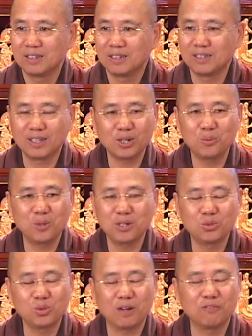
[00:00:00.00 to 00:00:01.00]
In other
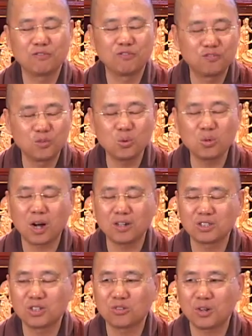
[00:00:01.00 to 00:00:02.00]
words, you have full
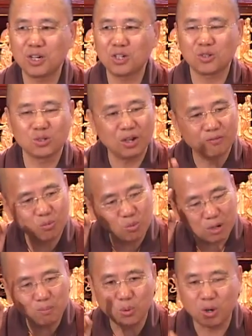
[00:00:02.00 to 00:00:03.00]
concentration. You have
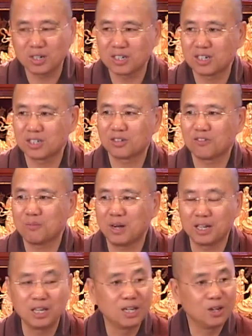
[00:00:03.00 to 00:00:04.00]
one-pointedness of
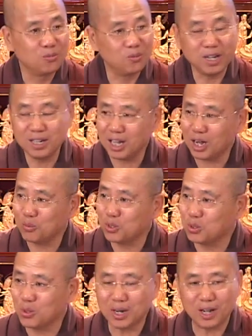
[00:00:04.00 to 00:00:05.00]
mind. Right now, we
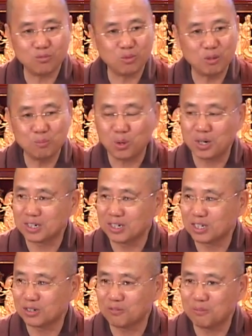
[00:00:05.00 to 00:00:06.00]
don't have
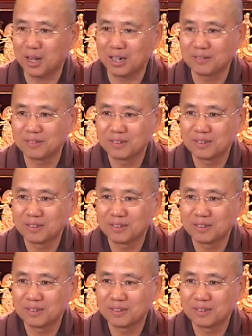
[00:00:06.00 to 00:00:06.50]
one-pointedness of mind.